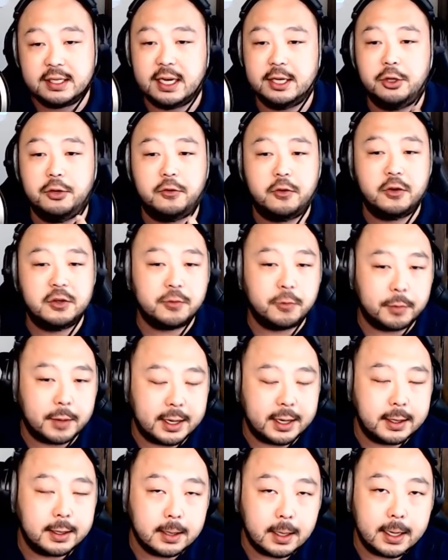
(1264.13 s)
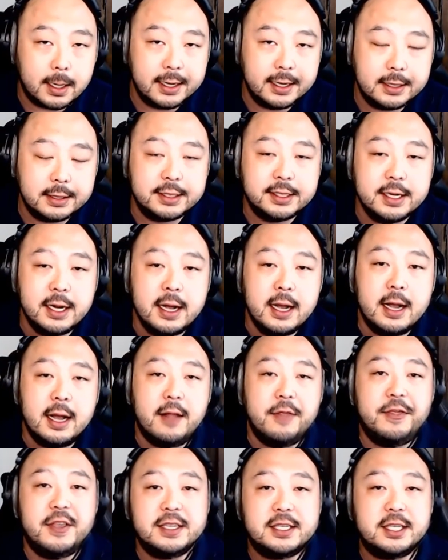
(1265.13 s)
I do this for my clients.
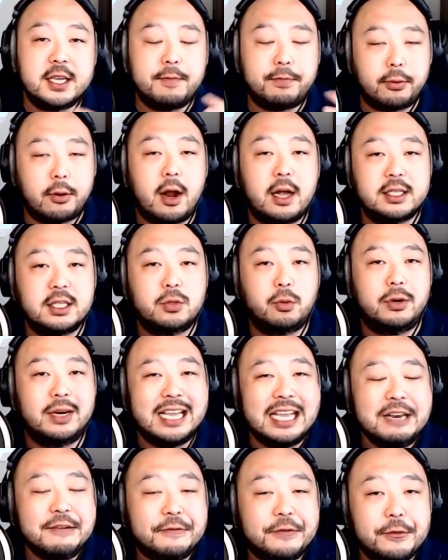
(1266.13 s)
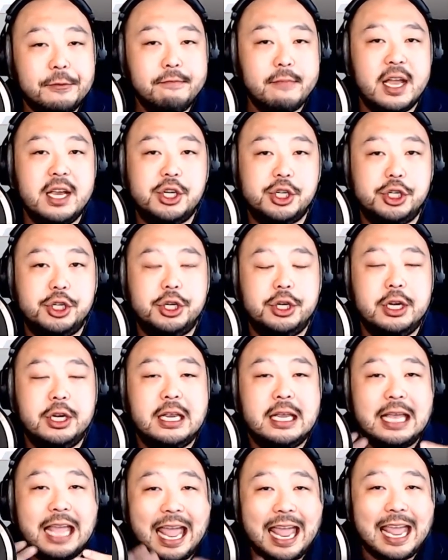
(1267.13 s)
This is a process where
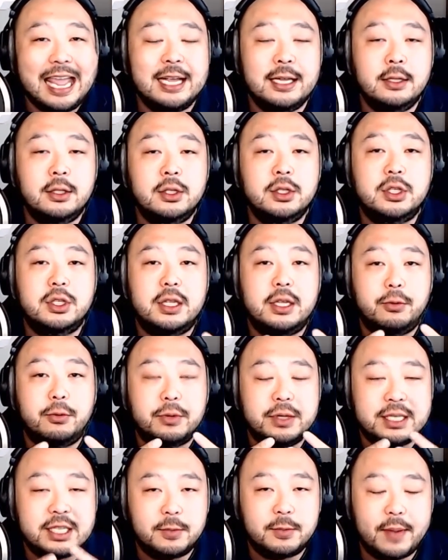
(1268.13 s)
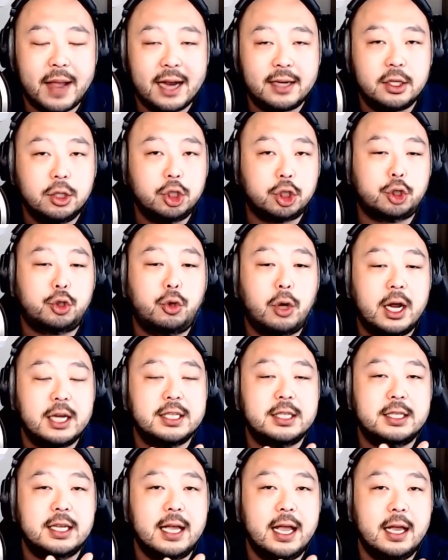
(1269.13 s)
information gains the respect and
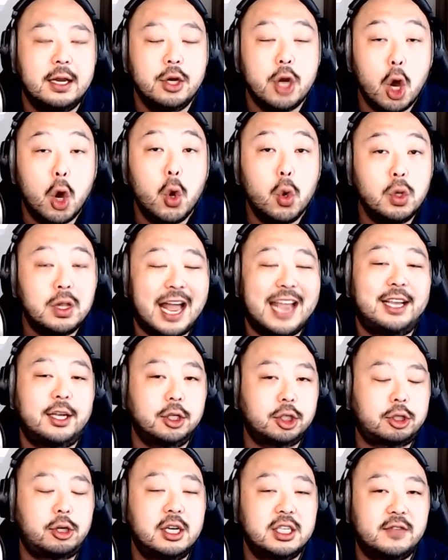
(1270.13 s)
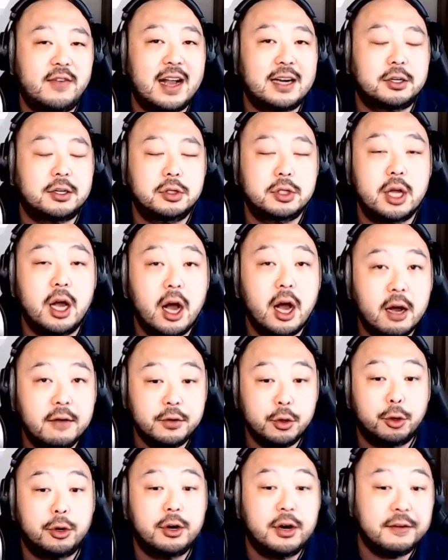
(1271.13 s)
trust, know, like, and trust factors of
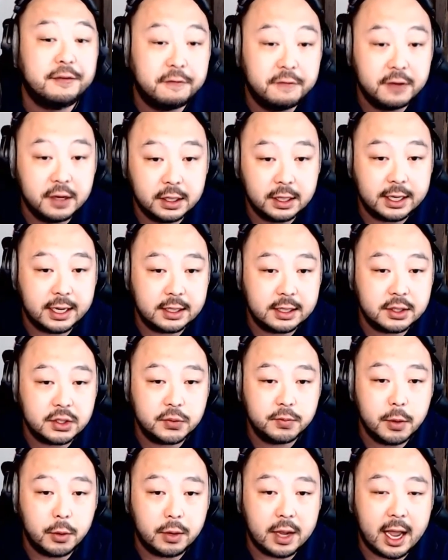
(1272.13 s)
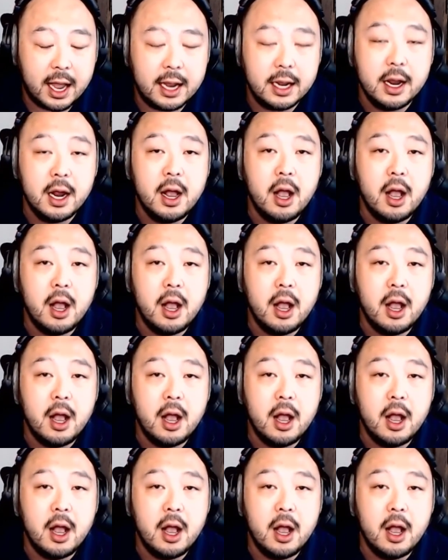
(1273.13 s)
your affiliates, okay?